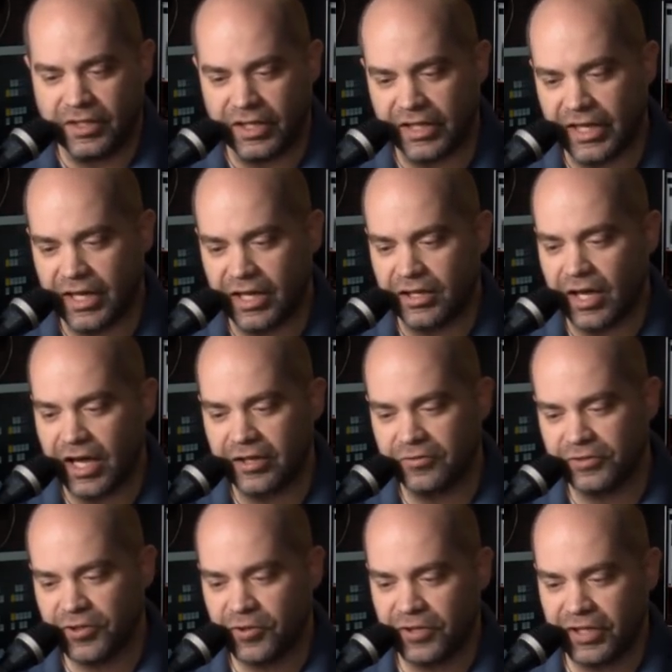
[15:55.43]
again, I
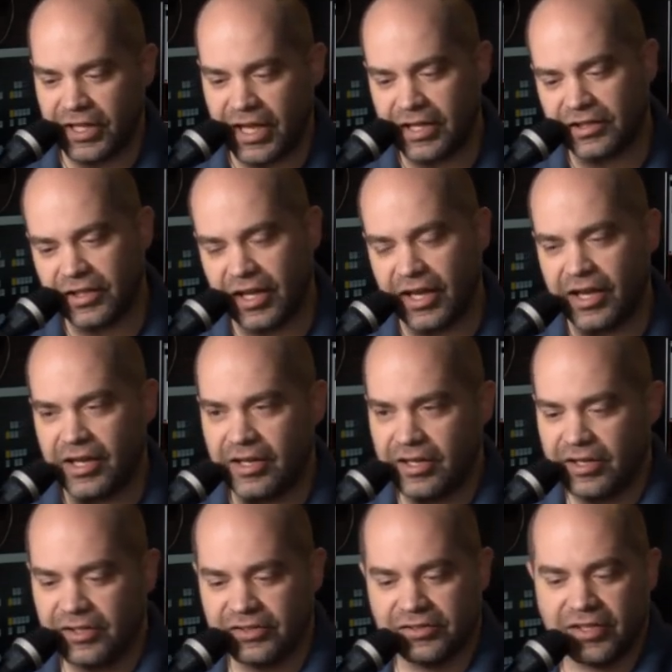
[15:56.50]
don't know that eight K
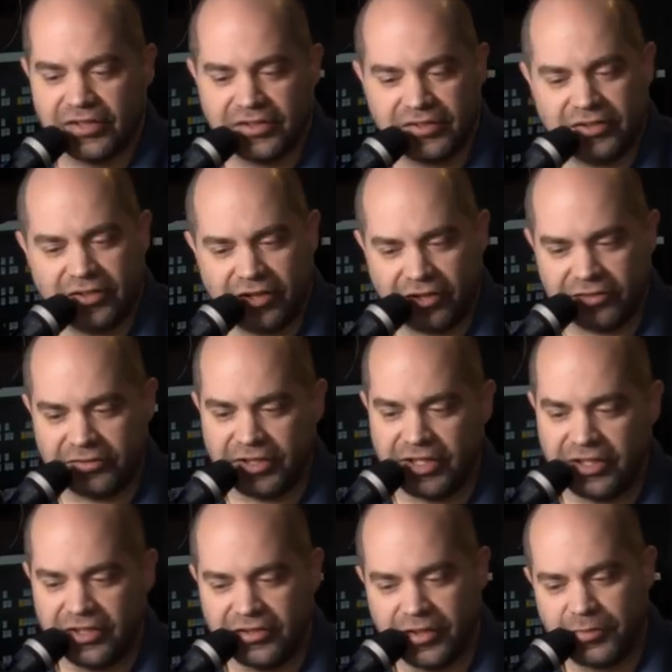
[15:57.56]
is necessarily